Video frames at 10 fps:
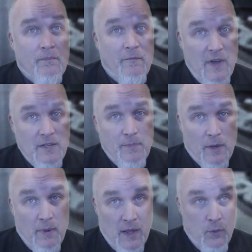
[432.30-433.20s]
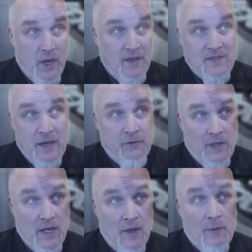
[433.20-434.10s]
Facebook, by the way, is
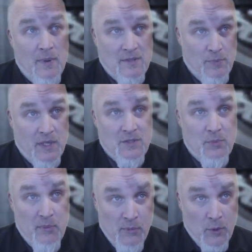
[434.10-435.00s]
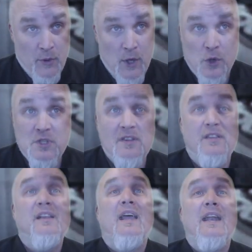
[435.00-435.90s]
definitely not the best place to promote the notion
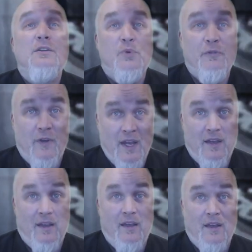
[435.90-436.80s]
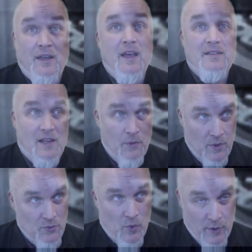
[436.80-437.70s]
that the landings were fake, in case
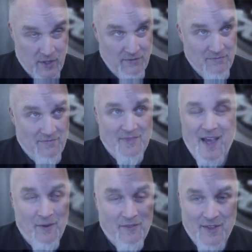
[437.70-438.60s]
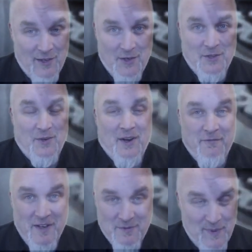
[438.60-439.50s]
anyone was wondering. I don't even think you could do it on
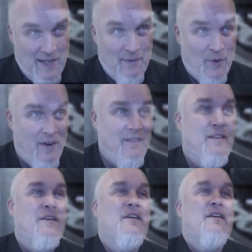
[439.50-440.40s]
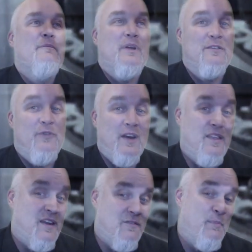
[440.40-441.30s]
Facebook anymore, but it's funny
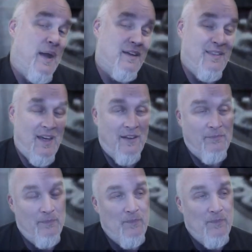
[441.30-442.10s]
that even back then,